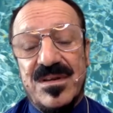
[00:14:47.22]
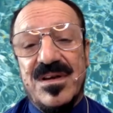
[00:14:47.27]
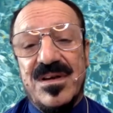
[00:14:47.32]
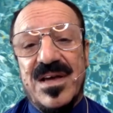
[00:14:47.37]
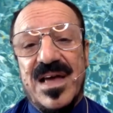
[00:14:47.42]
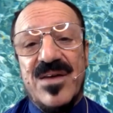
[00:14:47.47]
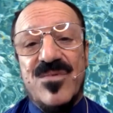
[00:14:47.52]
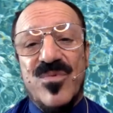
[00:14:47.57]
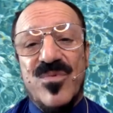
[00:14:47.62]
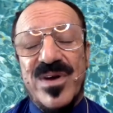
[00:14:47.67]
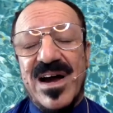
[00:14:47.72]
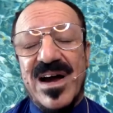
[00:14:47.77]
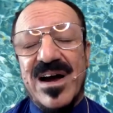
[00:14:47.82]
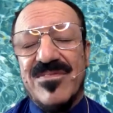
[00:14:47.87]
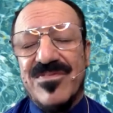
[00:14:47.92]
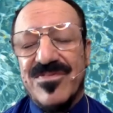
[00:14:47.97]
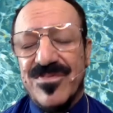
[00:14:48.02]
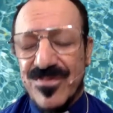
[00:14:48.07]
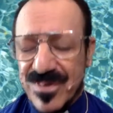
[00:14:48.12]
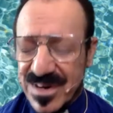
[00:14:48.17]
And we are
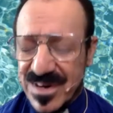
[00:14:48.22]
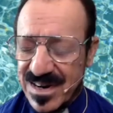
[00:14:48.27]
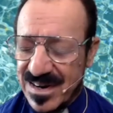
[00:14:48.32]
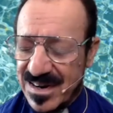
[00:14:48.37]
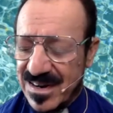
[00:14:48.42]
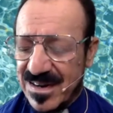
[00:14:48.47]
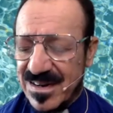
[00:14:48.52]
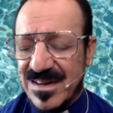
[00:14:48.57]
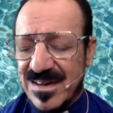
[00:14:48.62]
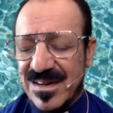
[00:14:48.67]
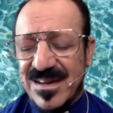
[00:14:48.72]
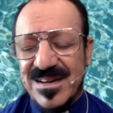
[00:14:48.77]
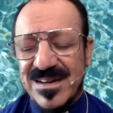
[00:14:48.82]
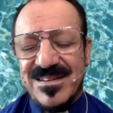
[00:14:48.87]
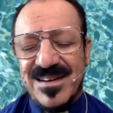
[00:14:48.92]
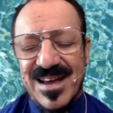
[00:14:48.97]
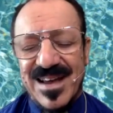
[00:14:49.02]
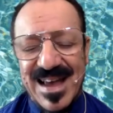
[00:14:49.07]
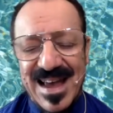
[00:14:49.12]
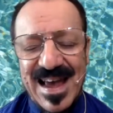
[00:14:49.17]
free
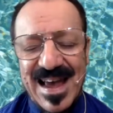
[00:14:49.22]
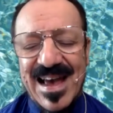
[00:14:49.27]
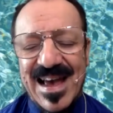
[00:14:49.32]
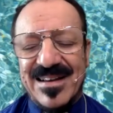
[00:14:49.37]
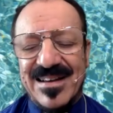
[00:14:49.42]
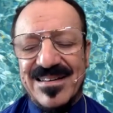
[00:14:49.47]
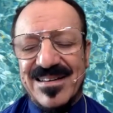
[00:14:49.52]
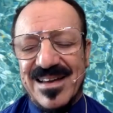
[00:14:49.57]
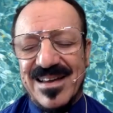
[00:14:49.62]
to act